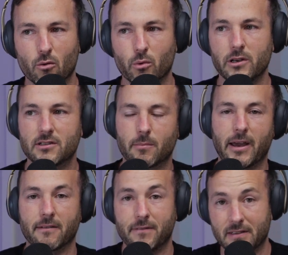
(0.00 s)
We're used to
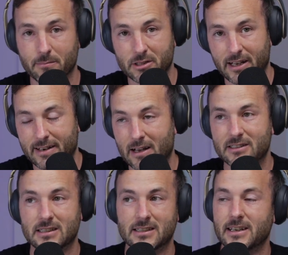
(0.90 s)
paying 50%, now
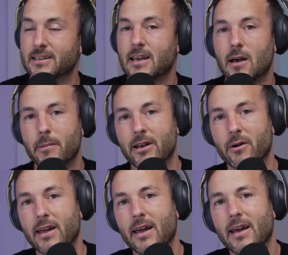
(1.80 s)
66%. But
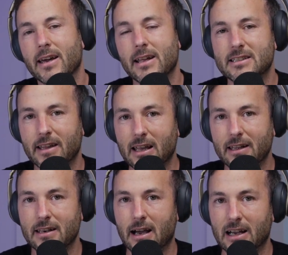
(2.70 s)
anyway, it's likely
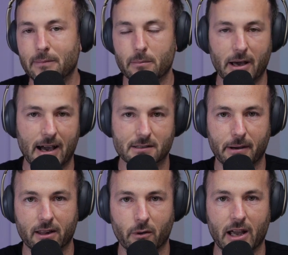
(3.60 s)
not going to be passed,
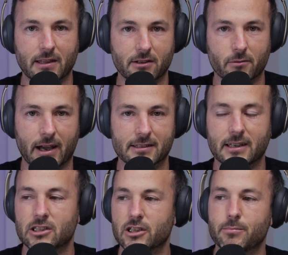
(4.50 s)
by the way, in the US.
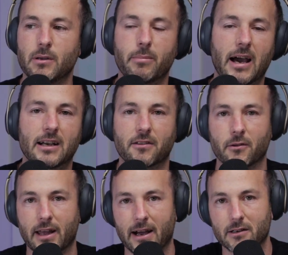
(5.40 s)
It's just being passed through
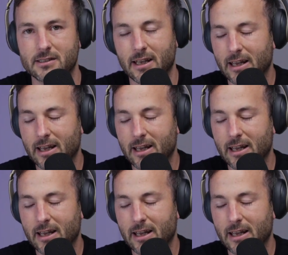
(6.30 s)
the House.